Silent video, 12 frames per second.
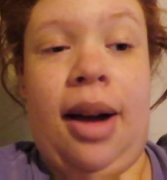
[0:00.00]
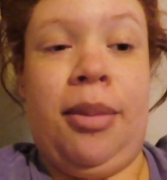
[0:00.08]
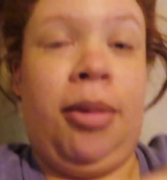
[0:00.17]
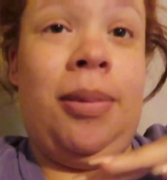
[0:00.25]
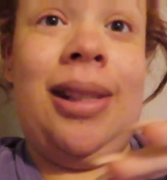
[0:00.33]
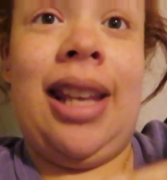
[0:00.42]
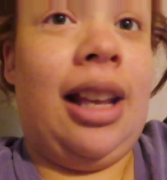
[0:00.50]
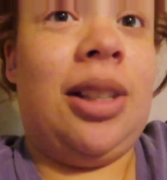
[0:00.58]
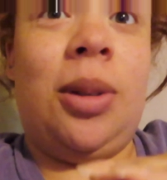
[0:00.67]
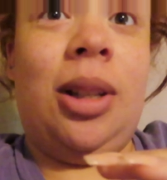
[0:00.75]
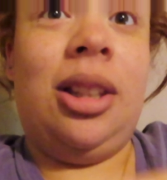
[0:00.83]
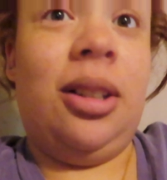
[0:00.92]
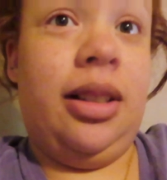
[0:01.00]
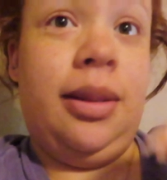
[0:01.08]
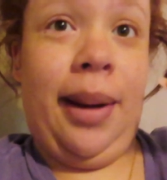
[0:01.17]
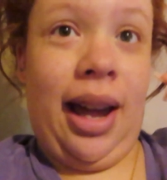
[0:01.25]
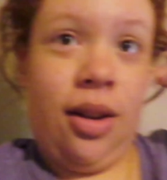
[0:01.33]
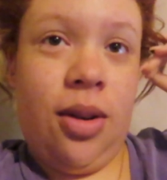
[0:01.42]
I'm obsessed with
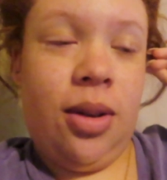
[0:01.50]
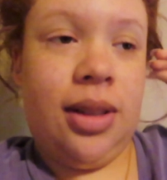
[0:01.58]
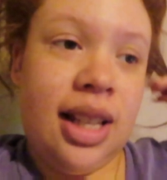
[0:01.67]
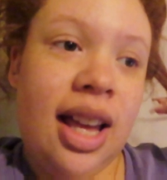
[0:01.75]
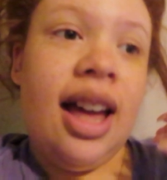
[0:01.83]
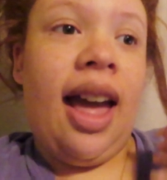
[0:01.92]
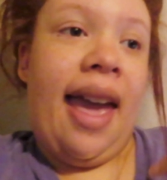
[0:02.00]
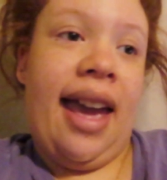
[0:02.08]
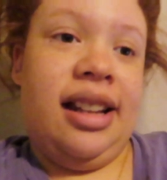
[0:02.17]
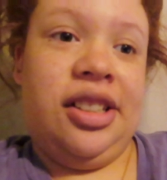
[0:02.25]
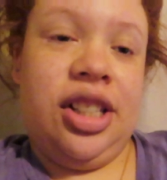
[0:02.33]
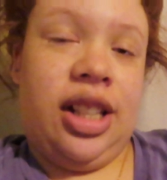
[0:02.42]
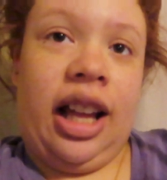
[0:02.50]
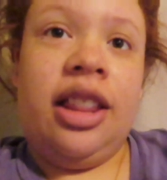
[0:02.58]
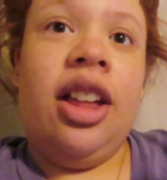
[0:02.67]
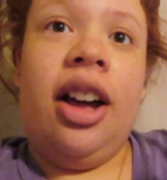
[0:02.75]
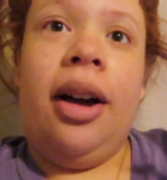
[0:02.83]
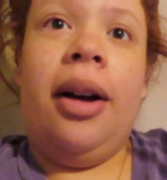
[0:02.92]
those bagels and just
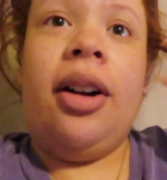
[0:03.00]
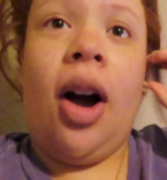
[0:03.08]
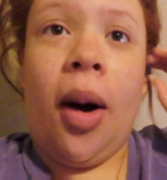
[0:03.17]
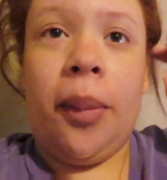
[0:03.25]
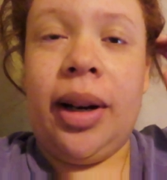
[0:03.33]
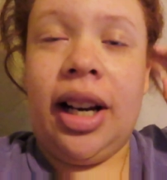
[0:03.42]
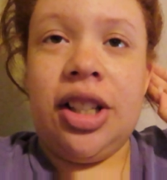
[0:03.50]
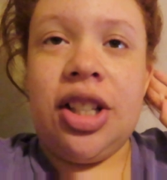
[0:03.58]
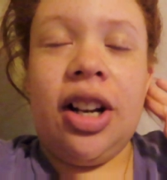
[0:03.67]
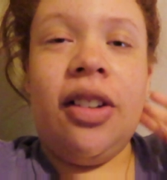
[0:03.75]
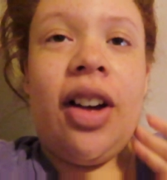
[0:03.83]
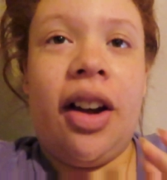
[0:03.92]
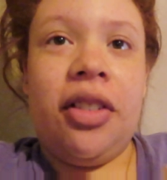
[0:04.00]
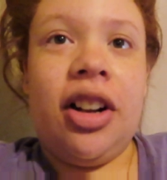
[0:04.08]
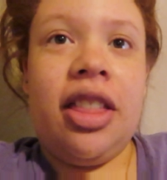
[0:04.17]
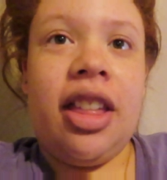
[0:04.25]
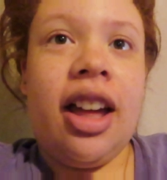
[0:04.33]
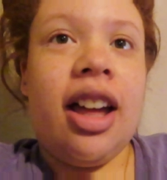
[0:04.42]
like the combination of
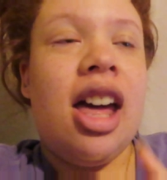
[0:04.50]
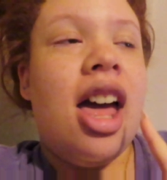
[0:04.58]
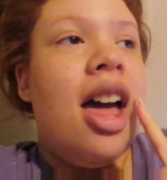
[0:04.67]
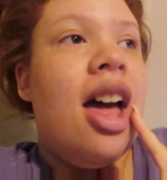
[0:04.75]
everything.